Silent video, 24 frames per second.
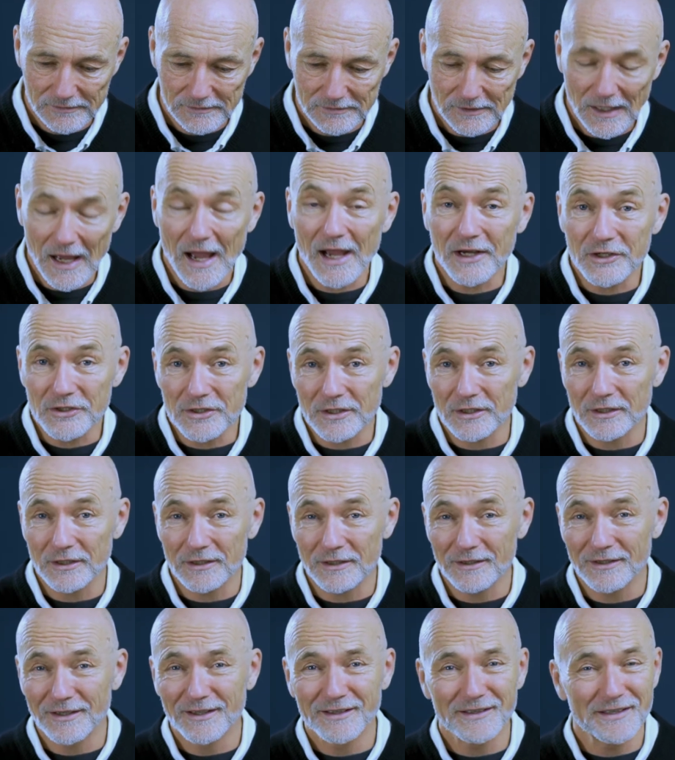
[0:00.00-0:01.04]

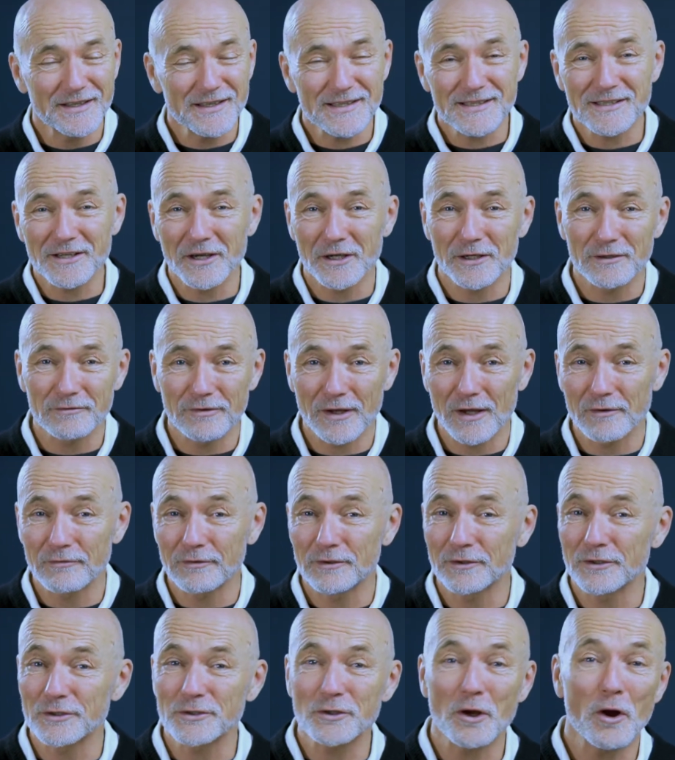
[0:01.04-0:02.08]
Actually, this side of heaven,
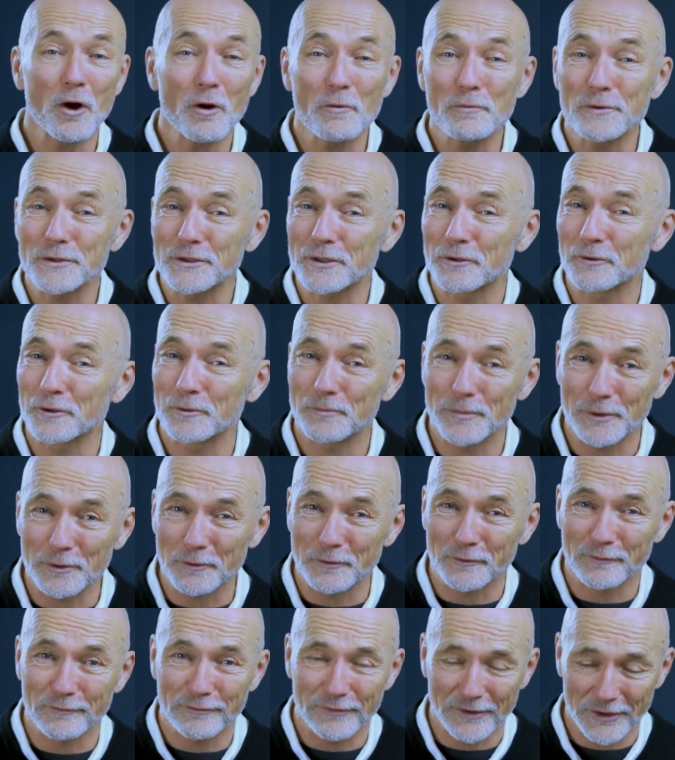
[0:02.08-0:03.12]
there's always going to be
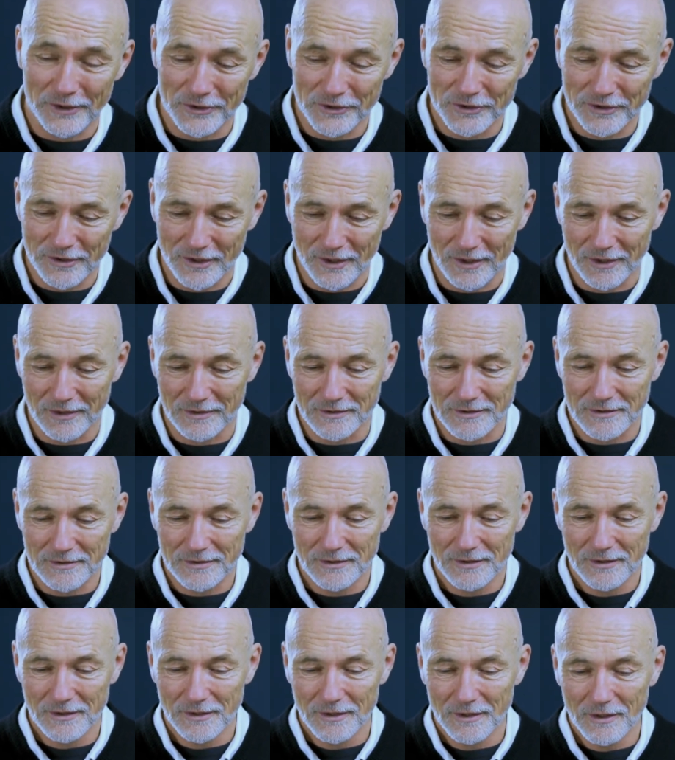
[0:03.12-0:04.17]
unfinished things,
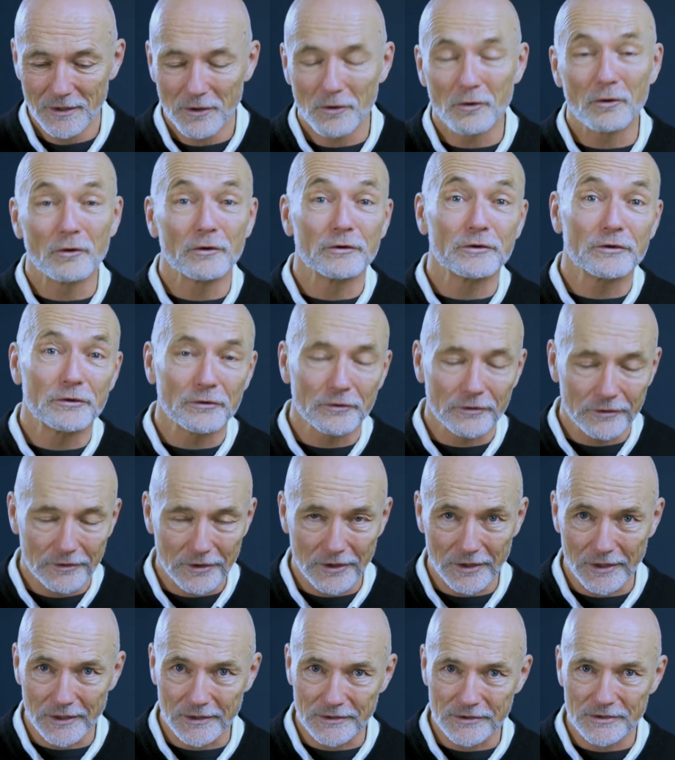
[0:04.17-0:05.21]
undone
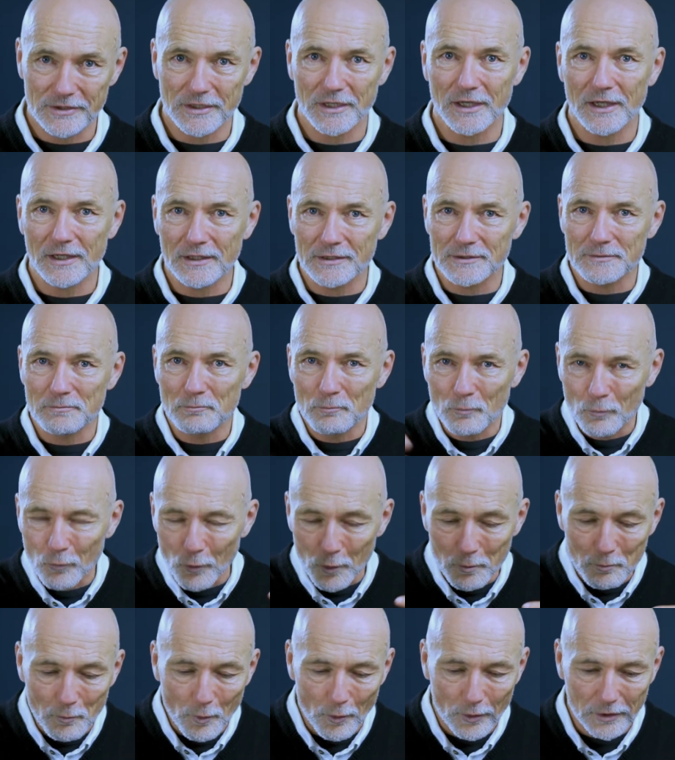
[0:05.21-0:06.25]
things,
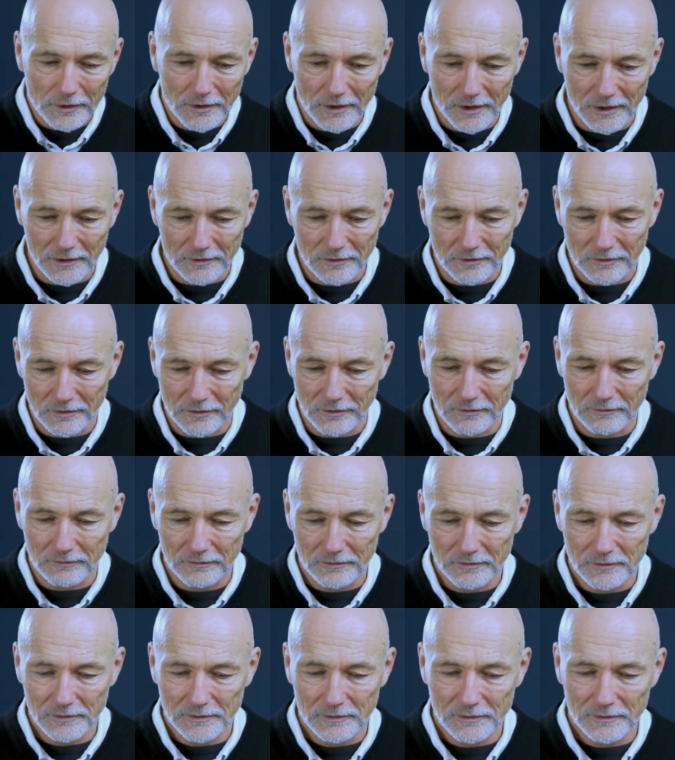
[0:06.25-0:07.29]
one more thing to do.
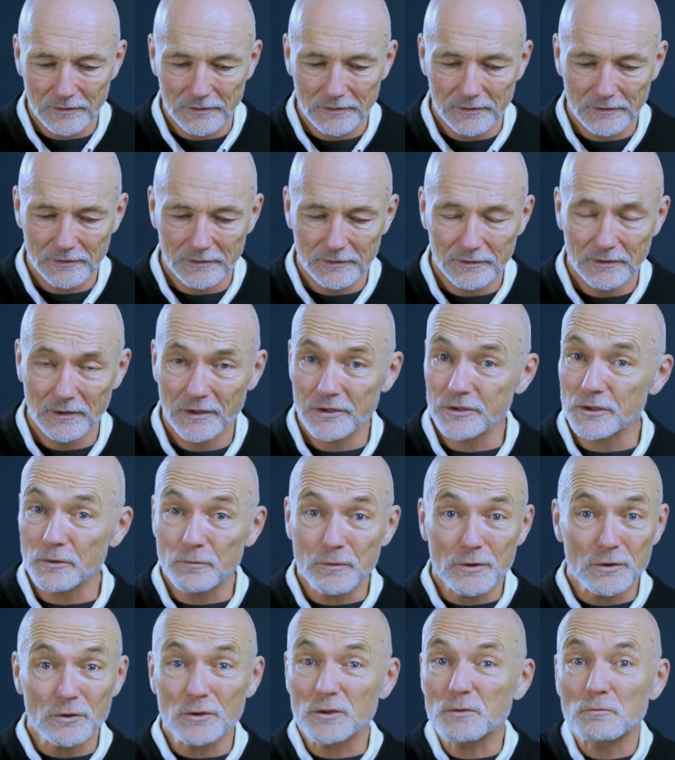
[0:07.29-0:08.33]
So
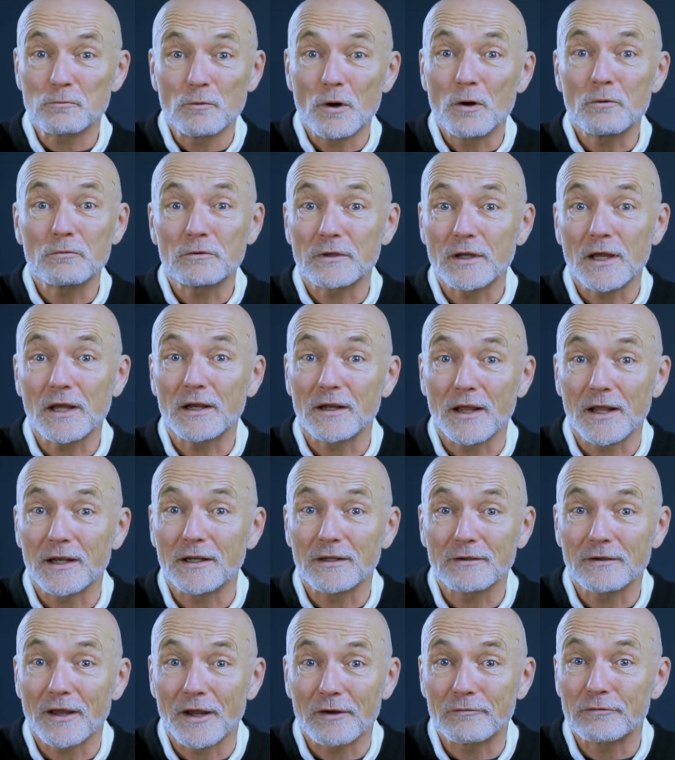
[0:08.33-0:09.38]
we just won't get
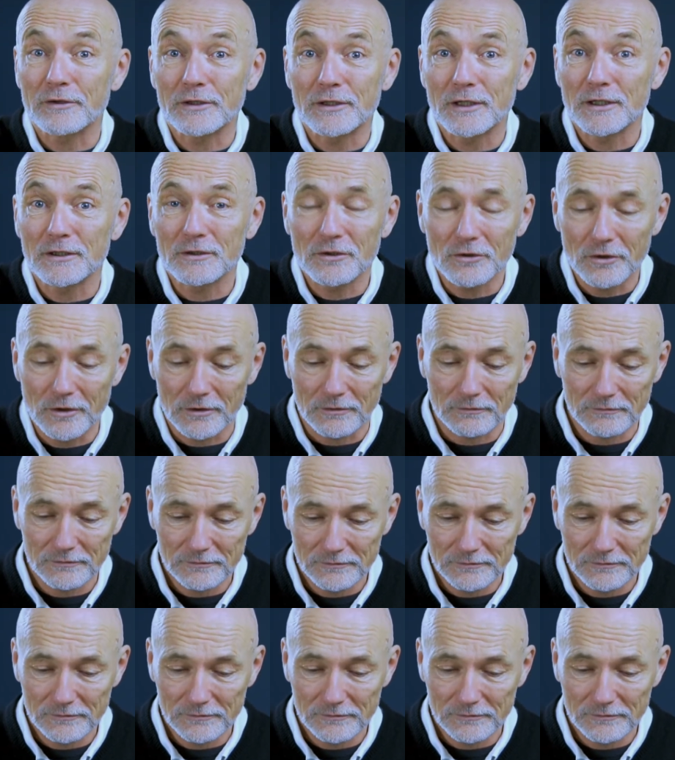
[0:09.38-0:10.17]
everything done.